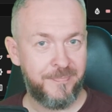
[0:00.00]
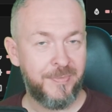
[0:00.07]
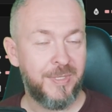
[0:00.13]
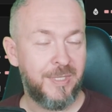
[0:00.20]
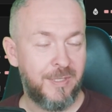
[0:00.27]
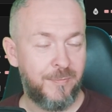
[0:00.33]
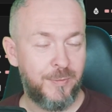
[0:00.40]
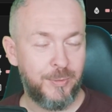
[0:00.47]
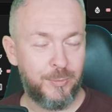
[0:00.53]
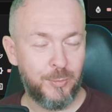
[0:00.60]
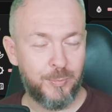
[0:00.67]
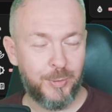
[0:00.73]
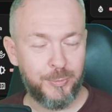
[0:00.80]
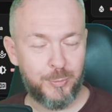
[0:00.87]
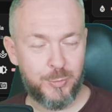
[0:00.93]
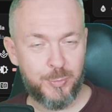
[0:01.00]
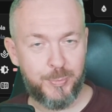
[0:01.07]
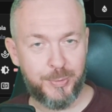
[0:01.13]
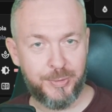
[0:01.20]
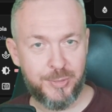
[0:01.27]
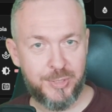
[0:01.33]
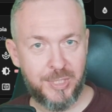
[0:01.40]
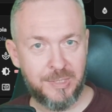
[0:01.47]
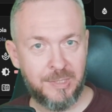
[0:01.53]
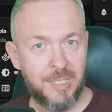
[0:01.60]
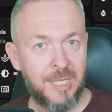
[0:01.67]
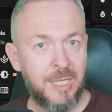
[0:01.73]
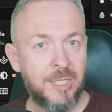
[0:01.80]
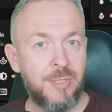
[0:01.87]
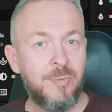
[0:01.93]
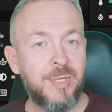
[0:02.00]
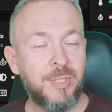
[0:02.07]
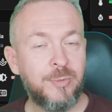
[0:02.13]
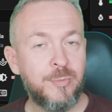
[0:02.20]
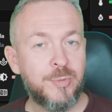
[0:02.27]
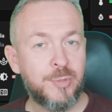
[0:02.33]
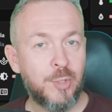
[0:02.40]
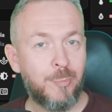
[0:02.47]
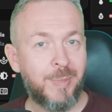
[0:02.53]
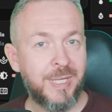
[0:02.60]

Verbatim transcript: Thank you. If you do want to support the channel,